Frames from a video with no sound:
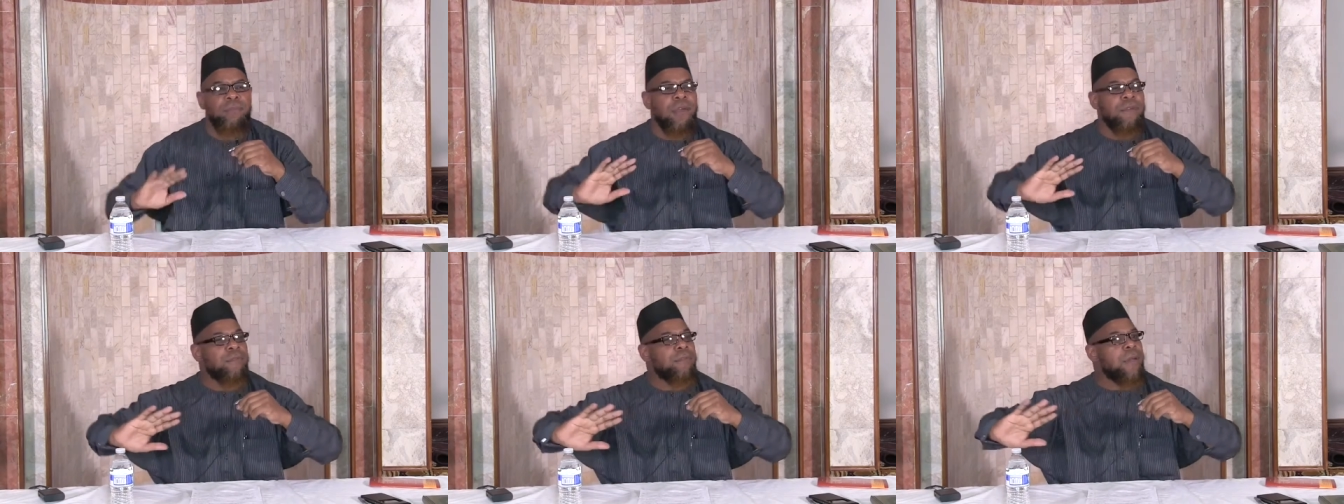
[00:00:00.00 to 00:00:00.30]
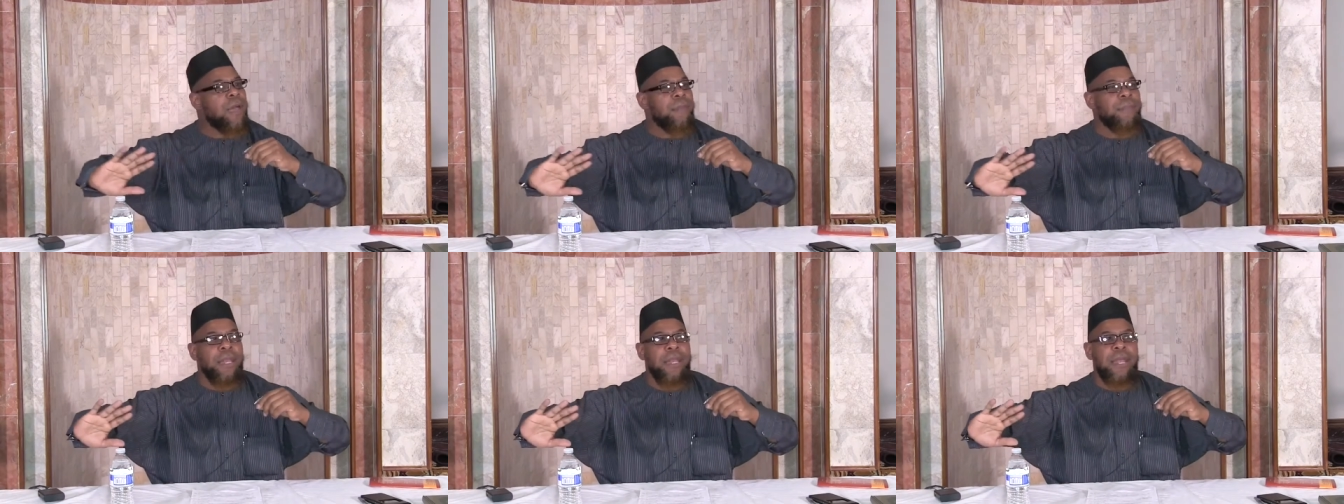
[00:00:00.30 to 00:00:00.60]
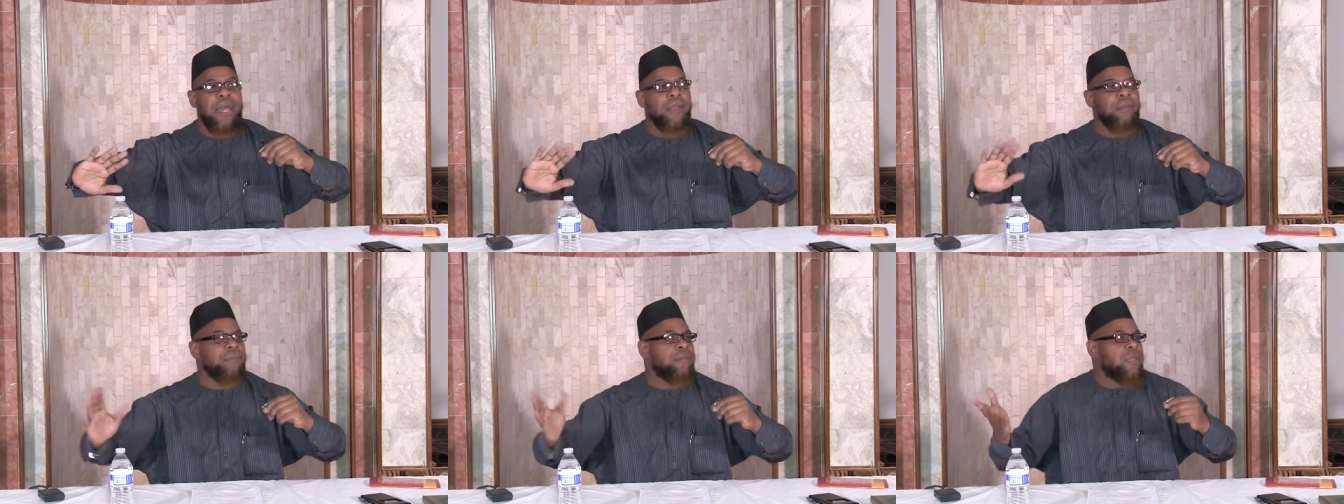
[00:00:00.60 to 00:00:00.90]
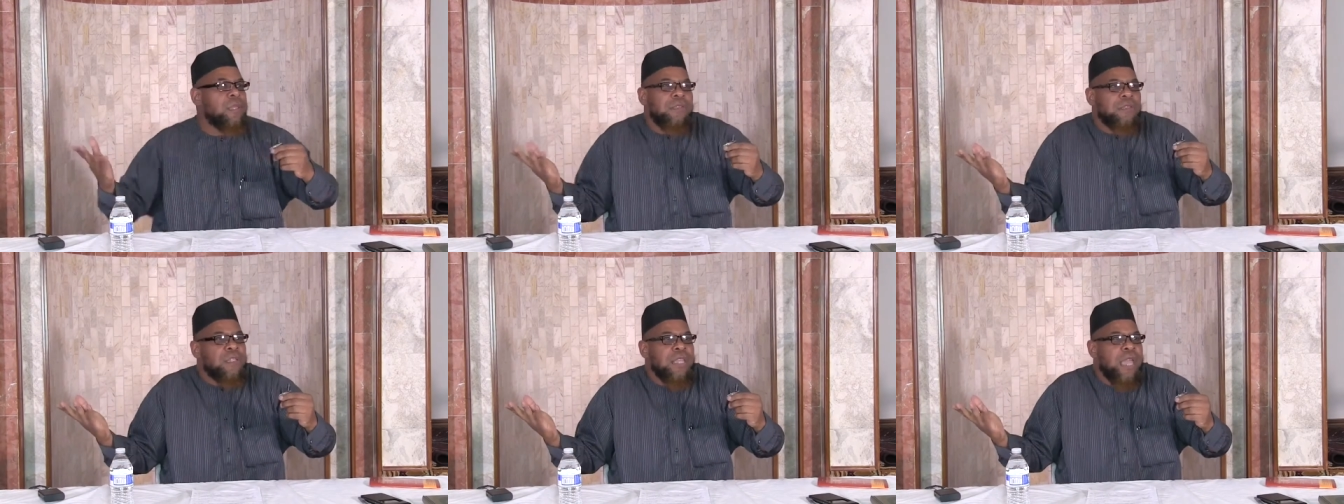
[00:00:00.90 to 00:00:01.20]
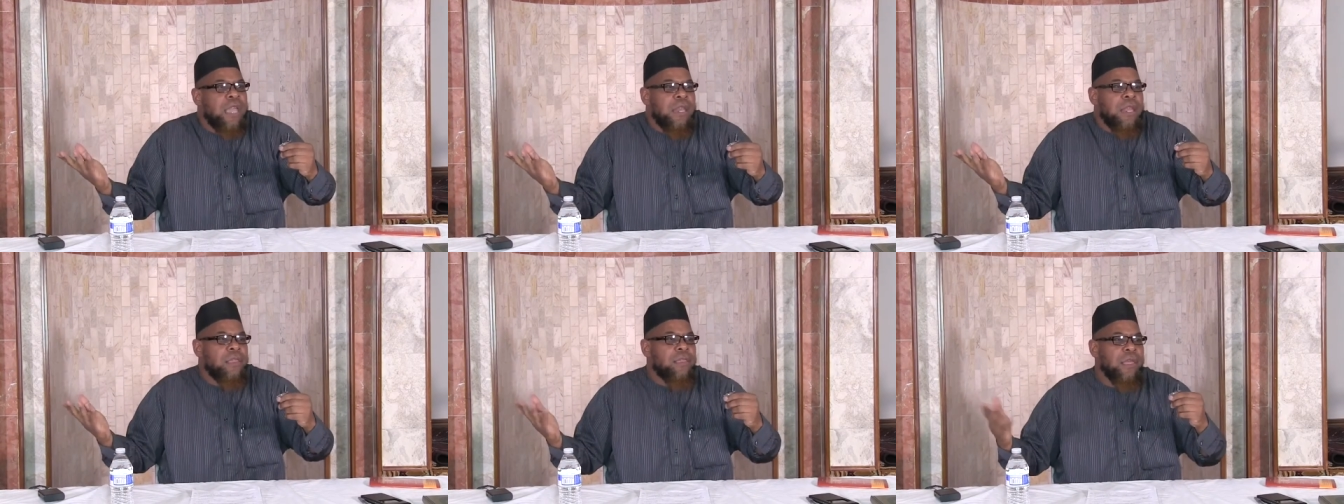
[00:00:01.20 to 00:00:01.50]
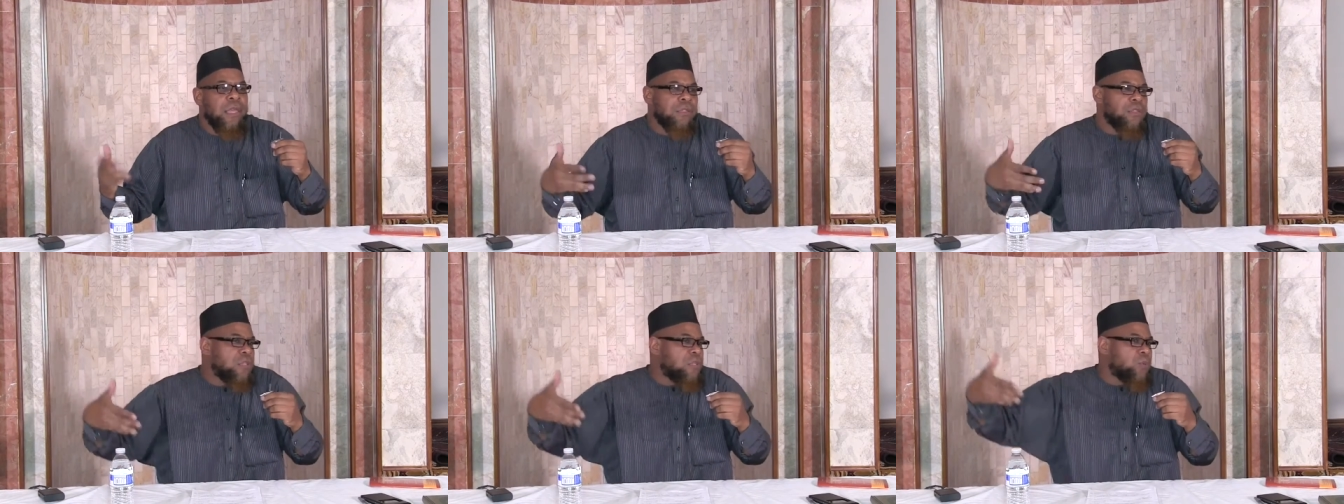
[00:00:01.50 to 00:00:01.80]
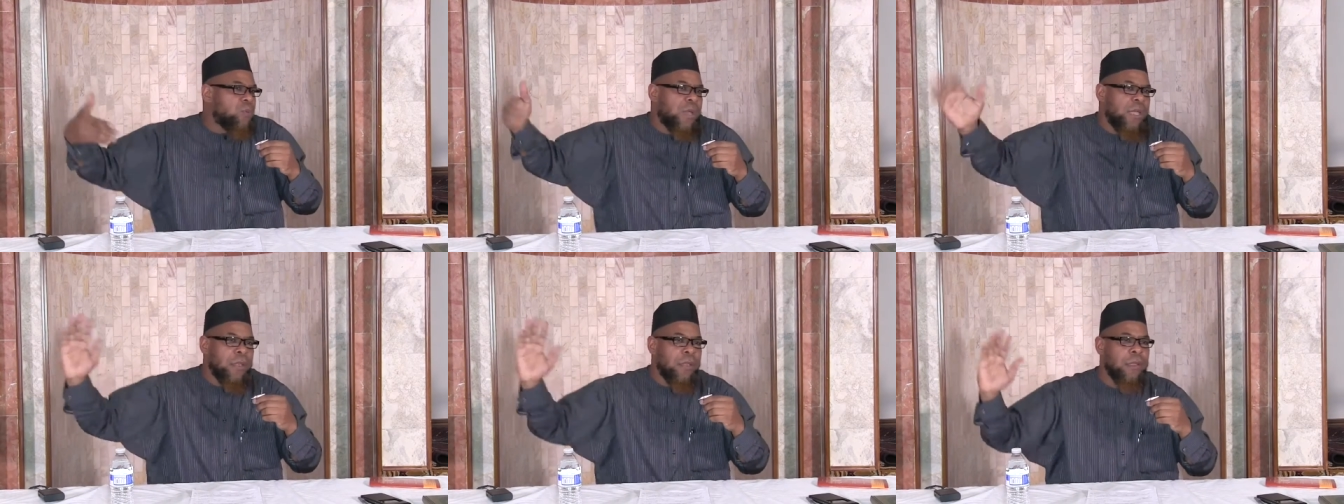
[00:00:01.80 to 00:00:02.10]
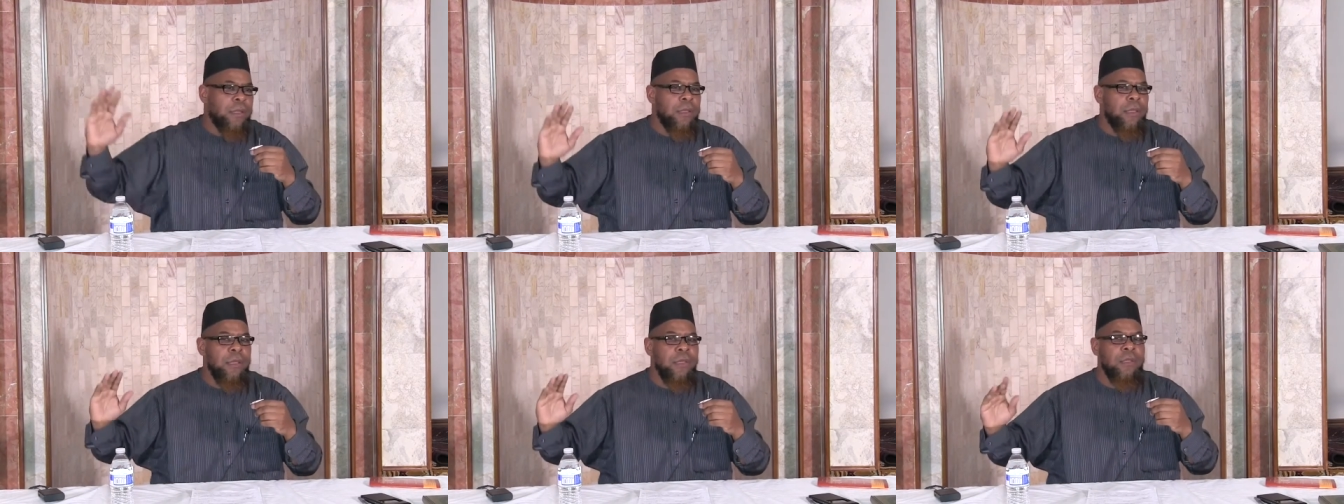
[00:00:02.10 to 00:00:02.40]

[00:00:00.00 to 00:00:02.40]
Prophet Muhammad let him didn't say anything, just went.